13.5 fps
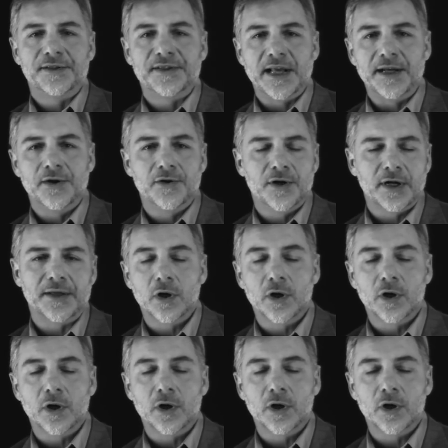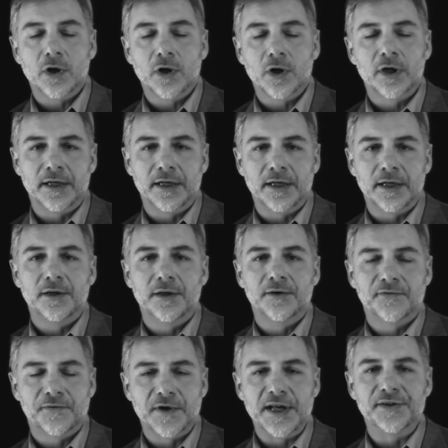Sandy Hook and this school were
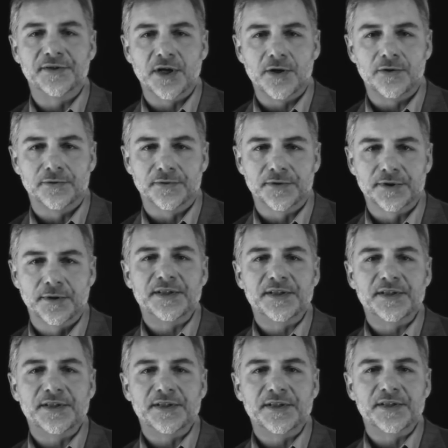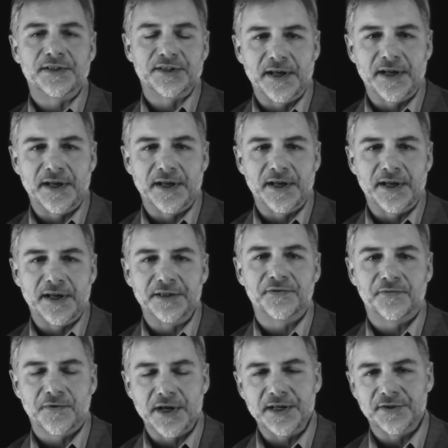gun-free zones. This is self-defense
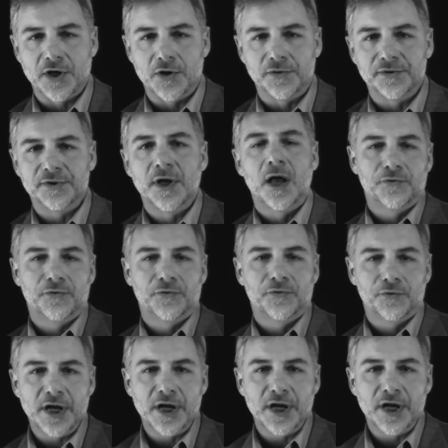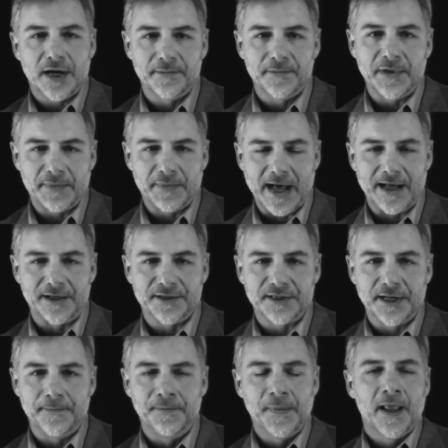free zones through government
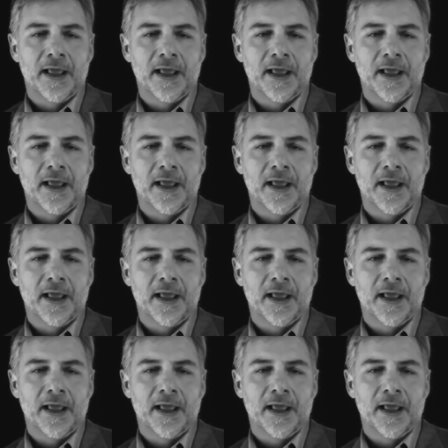policy.